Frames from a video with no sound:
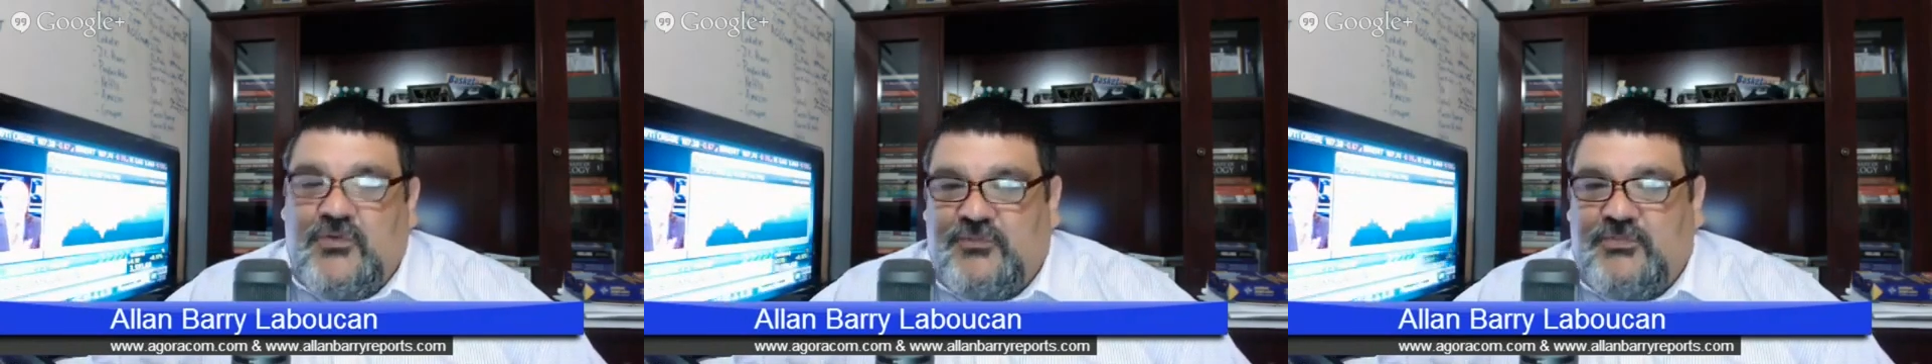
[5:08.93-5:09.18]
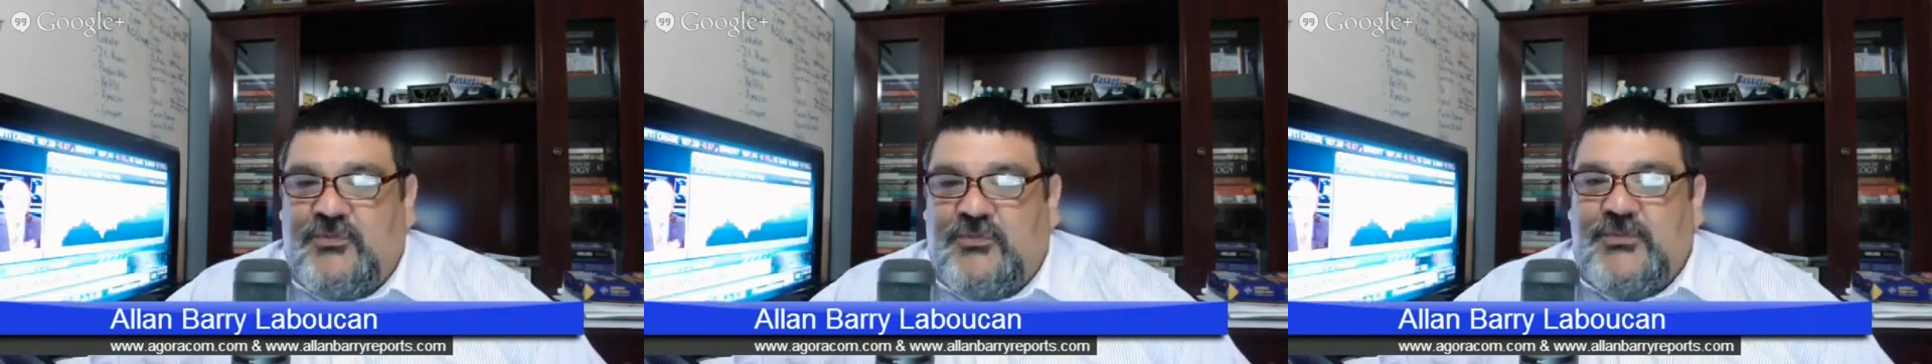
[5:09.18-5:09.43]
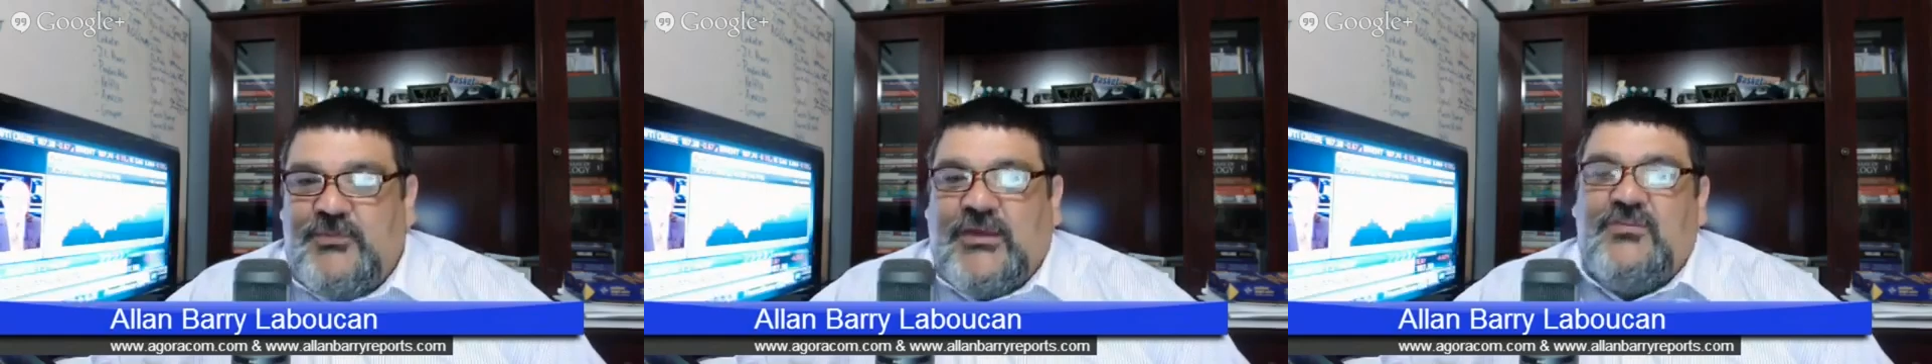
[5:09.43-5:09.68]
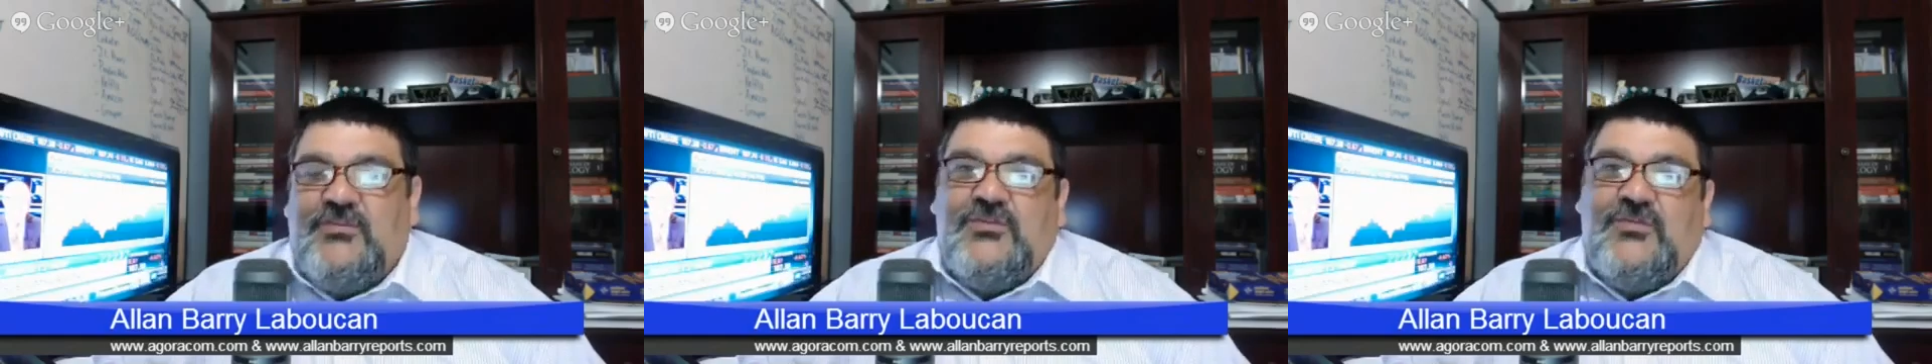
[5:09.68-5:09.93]

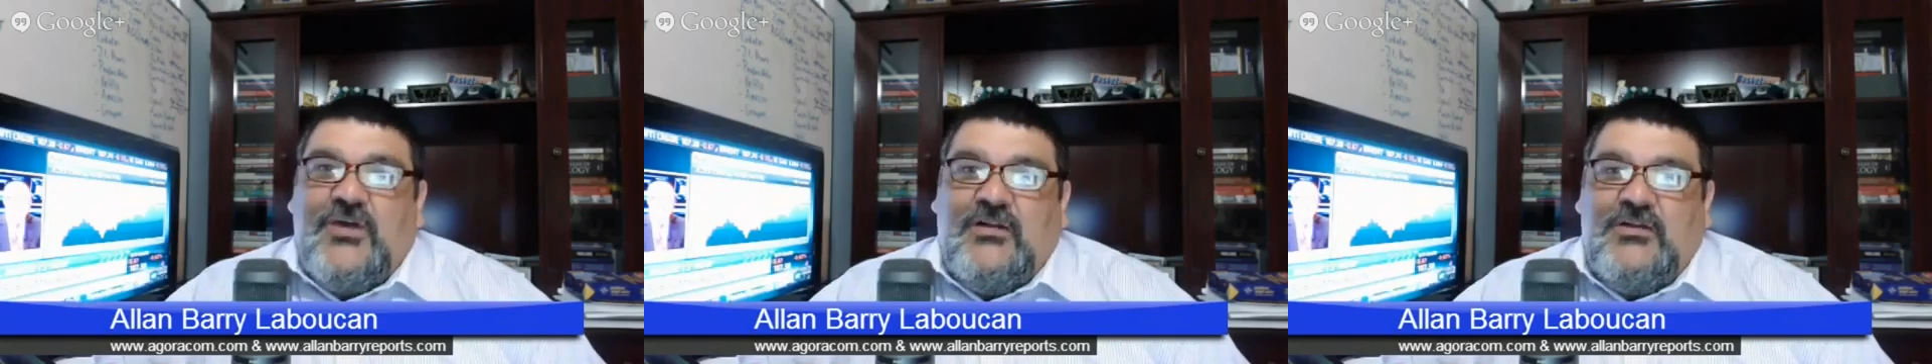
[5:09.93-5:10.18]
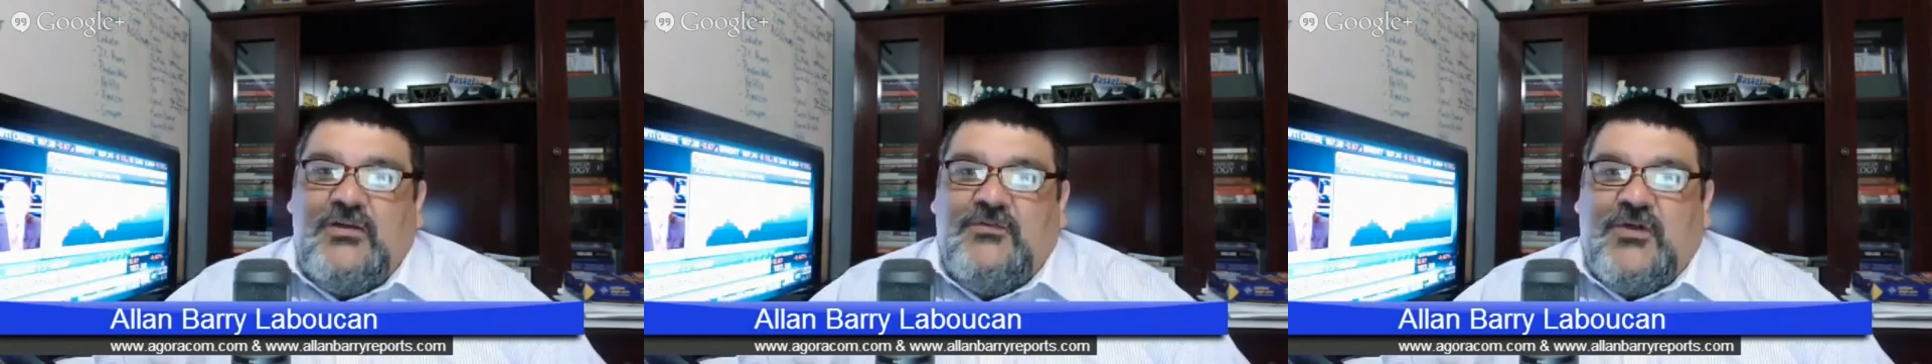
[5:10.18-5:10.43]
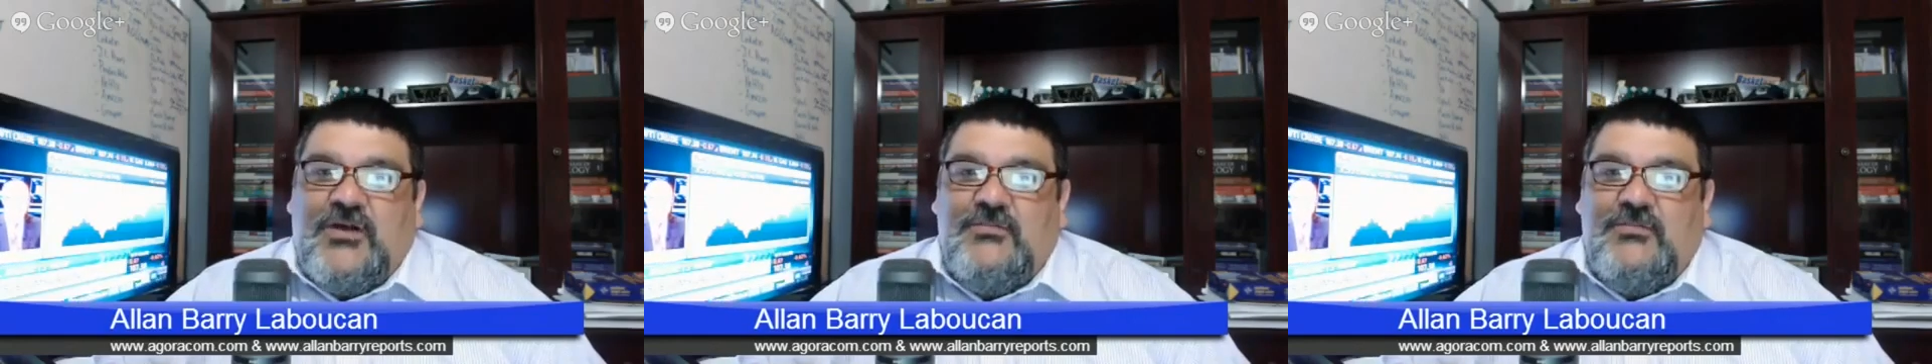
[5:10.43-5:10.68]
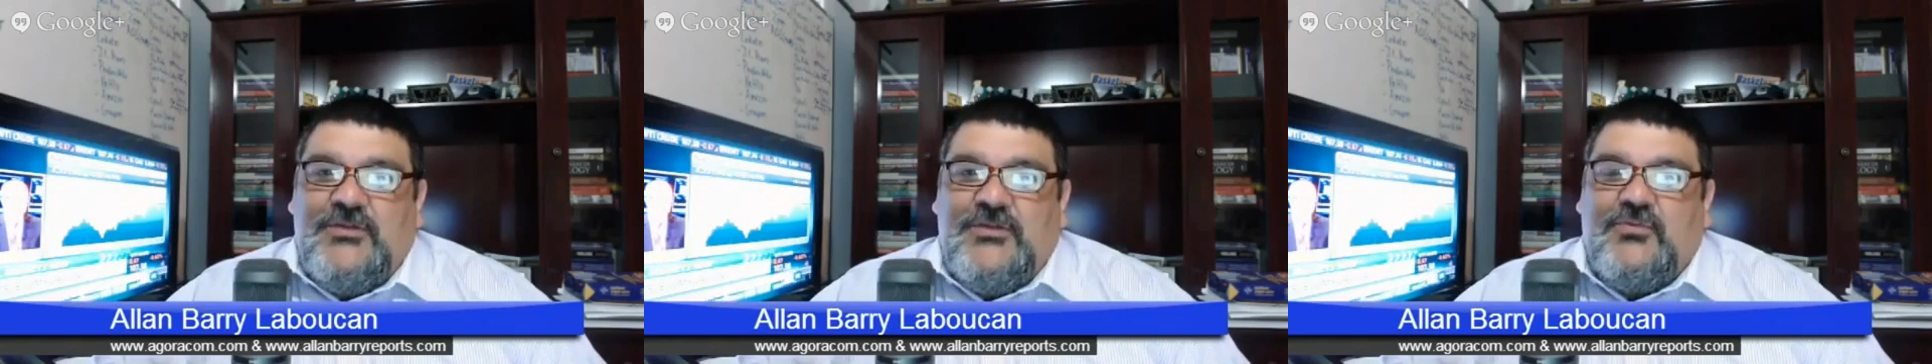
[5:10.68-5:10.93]
Mackenzie Valley
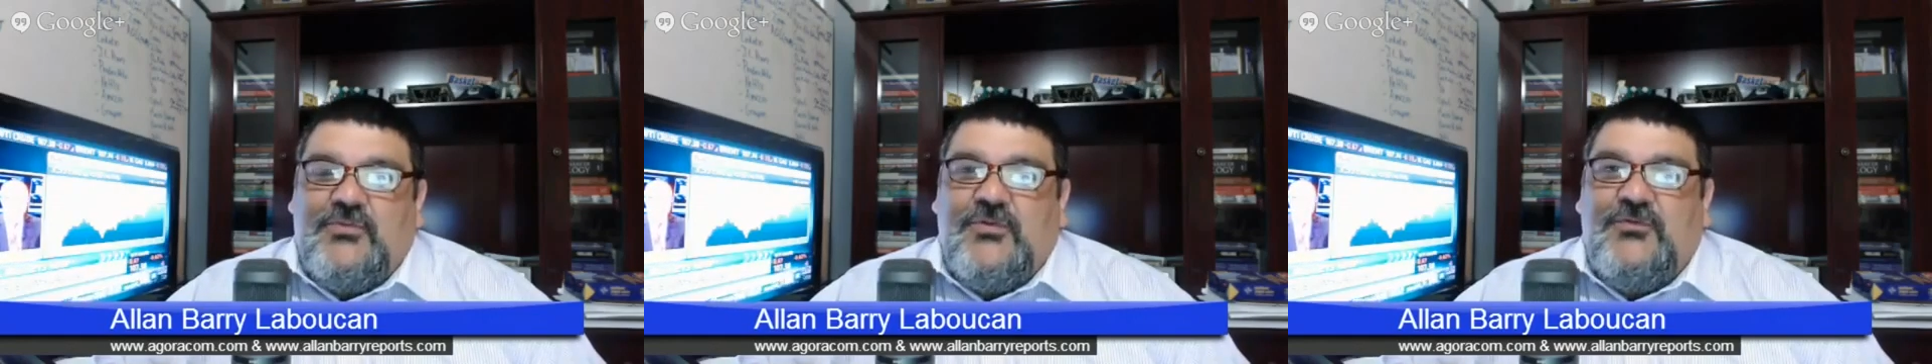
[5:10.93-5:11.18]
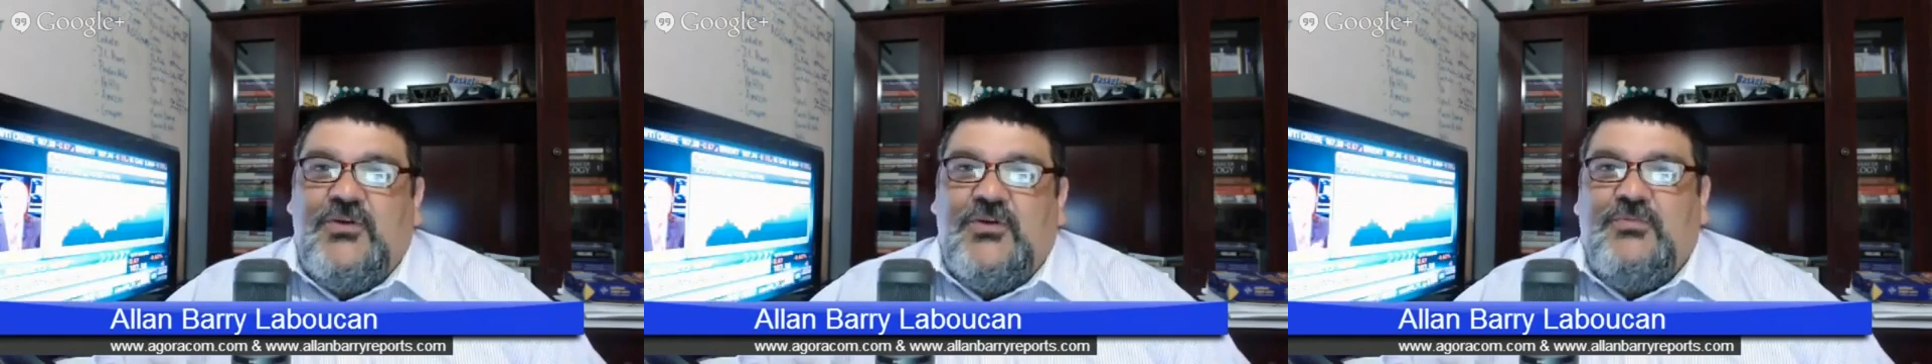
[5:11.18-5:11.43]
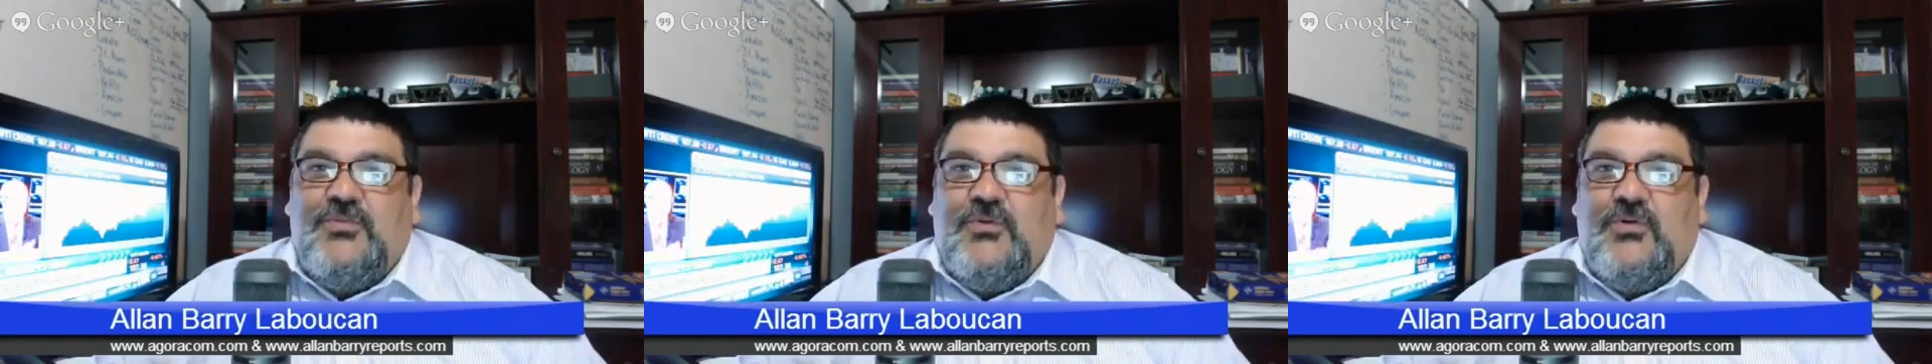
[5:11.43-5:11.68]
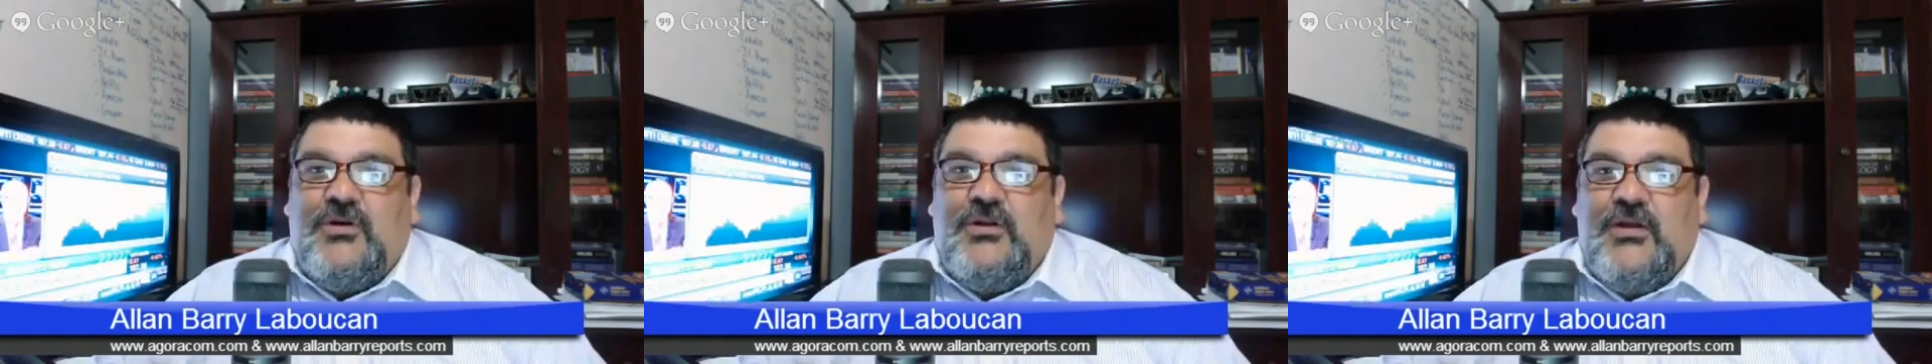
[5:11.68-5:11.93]
Environmental Review
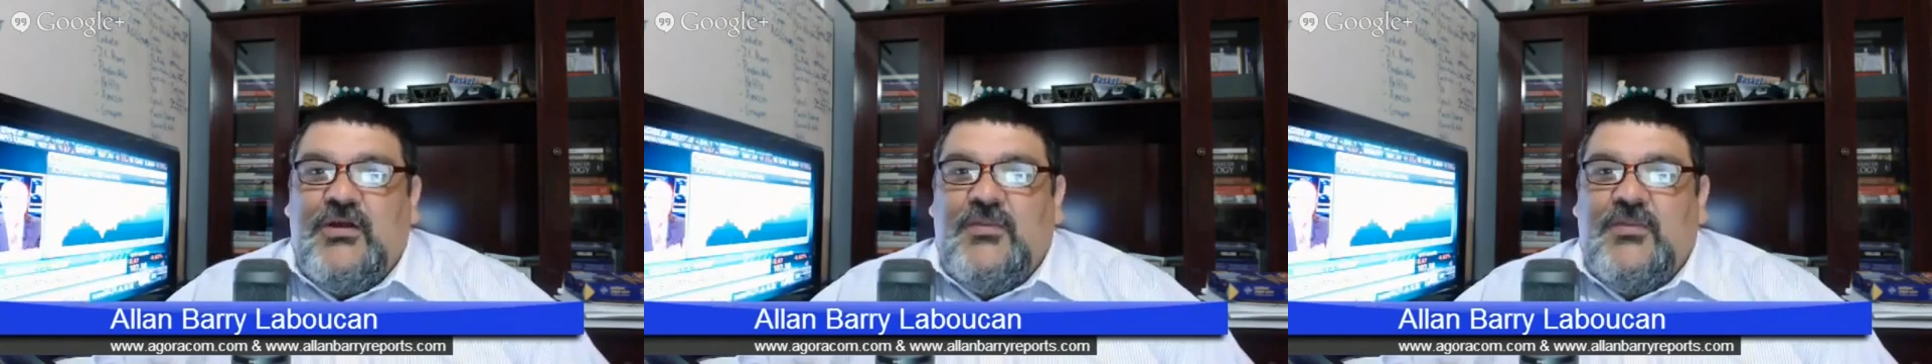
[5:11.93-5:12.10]
Board,